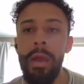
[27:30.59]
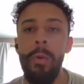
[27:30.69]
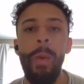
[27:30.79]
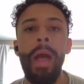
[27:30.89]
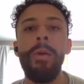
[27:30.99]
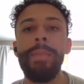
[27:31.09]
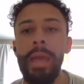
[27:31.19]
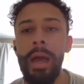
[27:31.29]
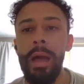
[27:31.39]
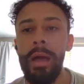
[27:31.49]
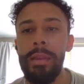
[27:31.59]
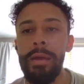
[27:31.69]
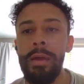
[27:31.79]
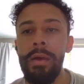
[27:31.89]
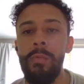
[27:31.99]
well beyond
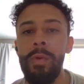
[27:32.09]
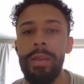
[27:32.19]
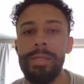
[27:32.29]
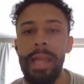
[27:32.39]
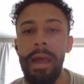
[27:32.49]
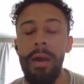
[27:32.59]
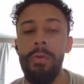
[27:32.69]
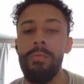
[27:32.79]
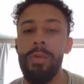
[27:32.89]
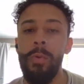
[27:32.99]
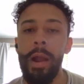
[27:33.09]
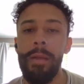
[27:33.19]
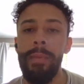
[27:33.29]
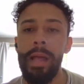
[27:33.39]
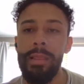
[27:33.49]
what is now
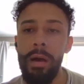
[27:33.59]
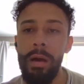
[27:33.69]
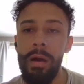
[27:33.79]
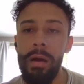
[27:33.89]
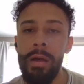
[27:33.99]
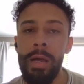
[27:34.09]
required by law.